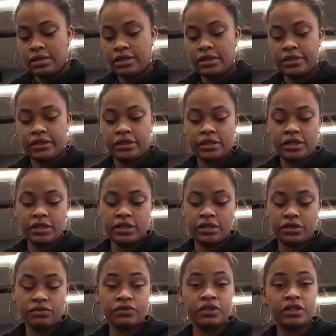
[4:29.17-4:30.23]
This
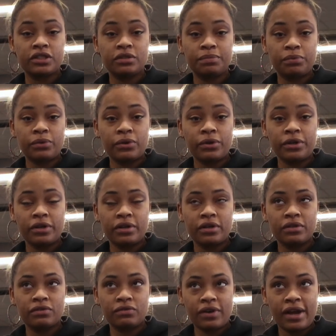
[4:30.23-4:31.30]
is wrist support
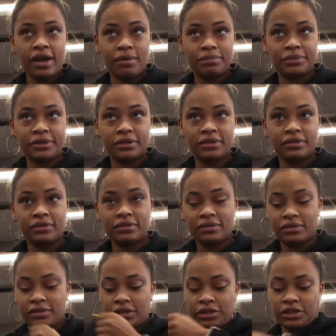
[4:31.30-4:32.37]
wraps.
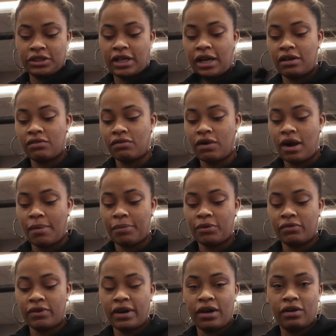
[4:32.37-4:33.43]
So you just kind of wrap
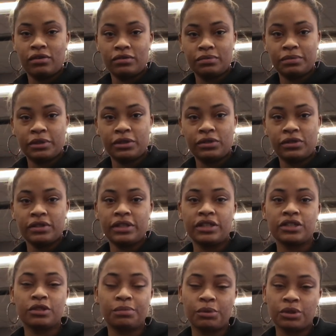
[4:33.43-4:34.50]
it around, put it on
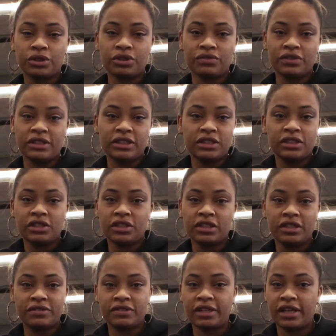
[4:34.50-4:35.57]
there, support your wrists and your
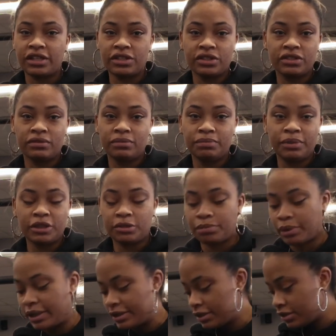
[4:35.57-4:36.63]
lifts like your bench
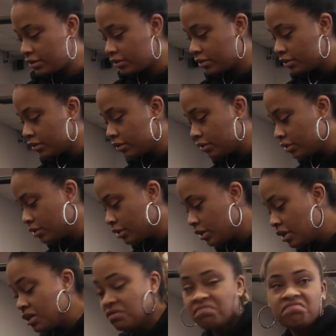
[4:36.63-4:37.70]
press.
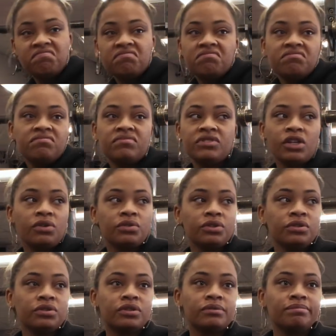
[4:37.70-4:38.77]
Don't
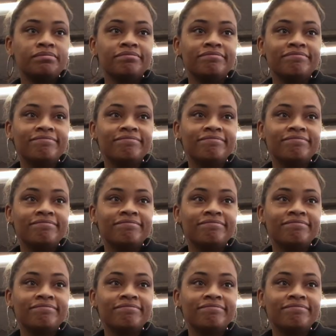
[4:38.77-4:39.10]
use them.